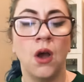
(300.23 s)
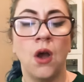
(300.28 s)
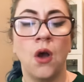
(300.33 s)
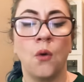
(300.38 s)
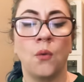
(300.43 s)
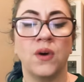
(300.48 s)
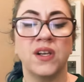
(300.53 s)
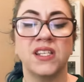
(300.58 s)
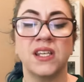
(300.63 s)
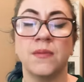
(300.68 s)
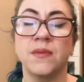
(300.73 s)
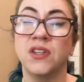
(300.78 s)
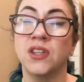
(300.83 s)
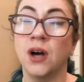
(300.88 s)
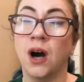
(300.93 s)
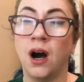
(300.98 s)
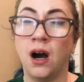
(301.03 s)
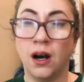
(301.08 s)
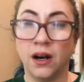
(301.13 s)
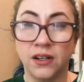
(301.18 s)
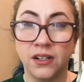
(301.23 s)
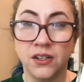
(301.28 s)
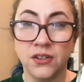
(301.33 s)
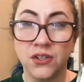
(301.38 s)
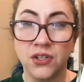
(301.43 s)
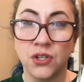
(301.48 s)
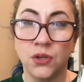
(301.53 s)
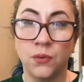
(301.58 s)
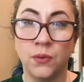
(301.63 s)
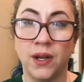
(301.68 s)
with some of the harder
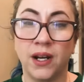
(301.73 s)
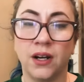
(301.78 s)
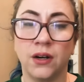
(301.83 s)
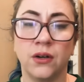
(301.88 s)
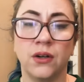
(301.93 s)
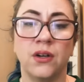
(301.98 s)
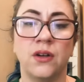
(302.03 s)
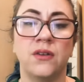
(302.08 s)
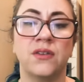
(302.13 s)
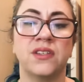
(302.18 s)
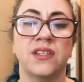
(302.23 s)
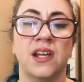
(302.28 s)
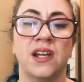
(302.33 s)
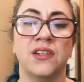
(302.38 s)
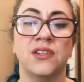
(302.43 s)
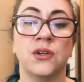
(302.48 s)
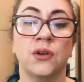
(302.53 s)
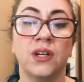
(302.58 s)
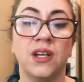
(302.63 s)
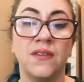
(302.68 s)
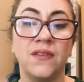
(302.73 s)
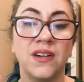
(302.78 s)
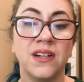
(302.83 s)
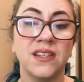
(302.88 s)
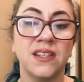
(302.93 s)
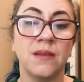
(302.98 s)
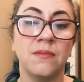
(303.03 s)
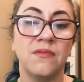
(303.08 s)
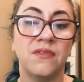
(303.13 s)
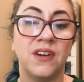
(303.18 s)
to wear oud scents, or even
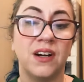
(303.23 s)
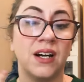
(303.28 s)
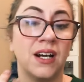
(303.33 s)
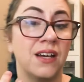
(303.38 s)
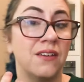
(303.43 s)
some very